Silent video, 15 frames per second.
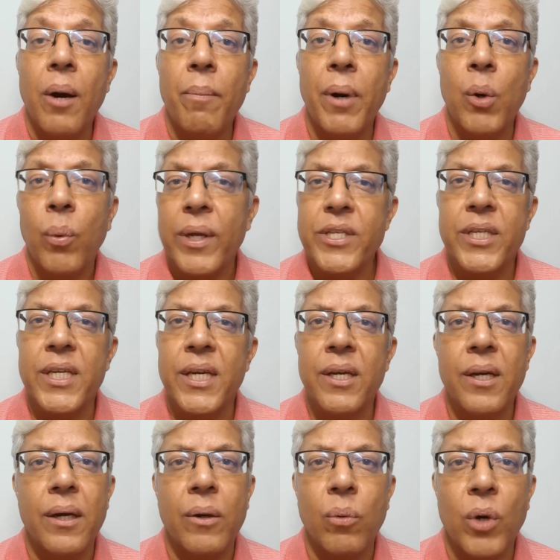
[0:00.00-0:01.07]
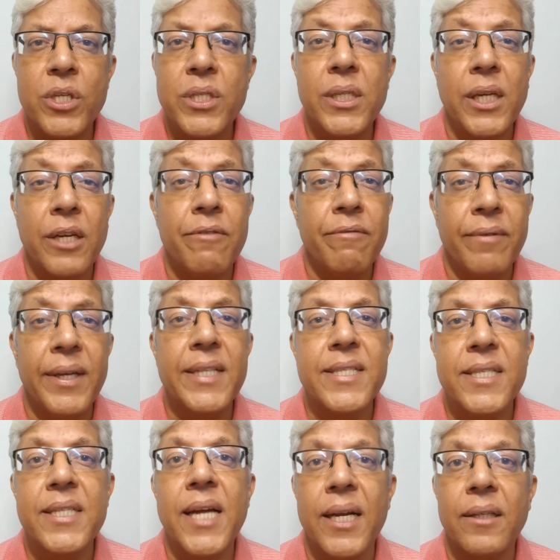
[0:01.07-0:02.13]
But once he wasn't
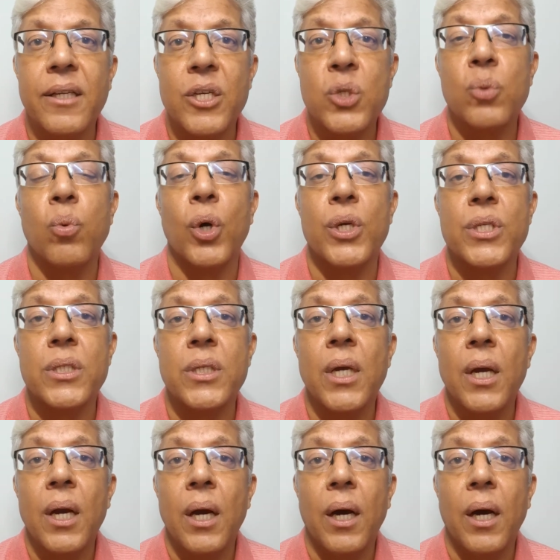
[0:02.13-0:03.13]
convinced that this was